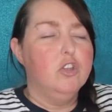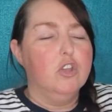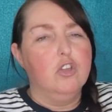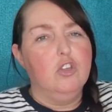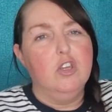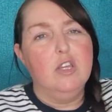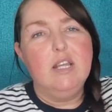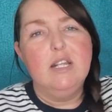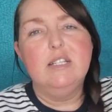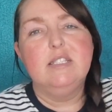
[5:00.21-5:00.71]
Now,
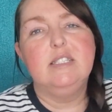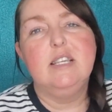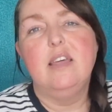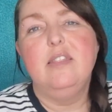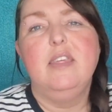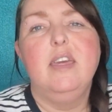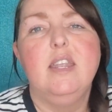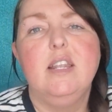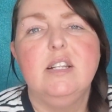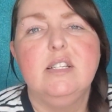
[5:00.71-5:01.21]
you can
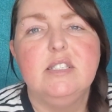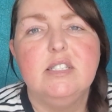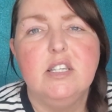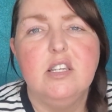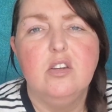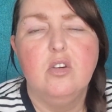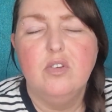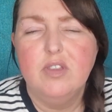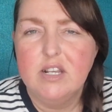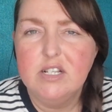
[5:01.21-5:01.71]
sit there and
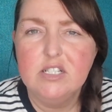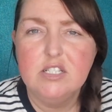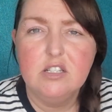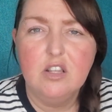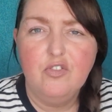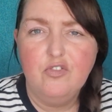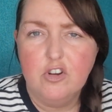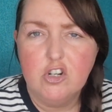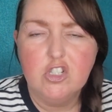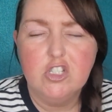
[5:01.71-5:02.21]
say, oh, this is
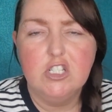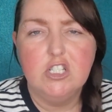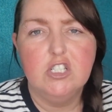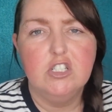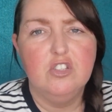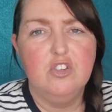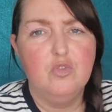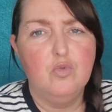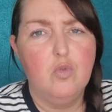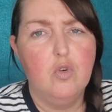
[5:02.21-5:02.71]
the first
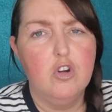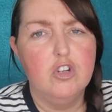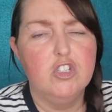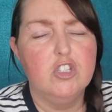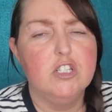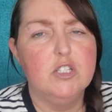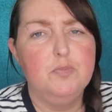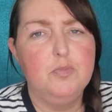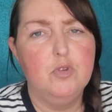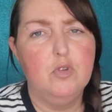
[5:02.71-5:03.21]
season you've
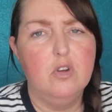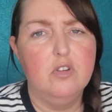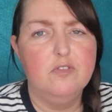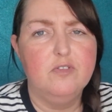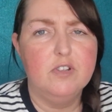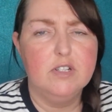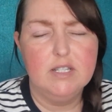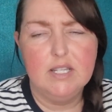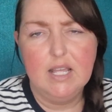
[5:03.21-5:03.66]
watched, it's been on for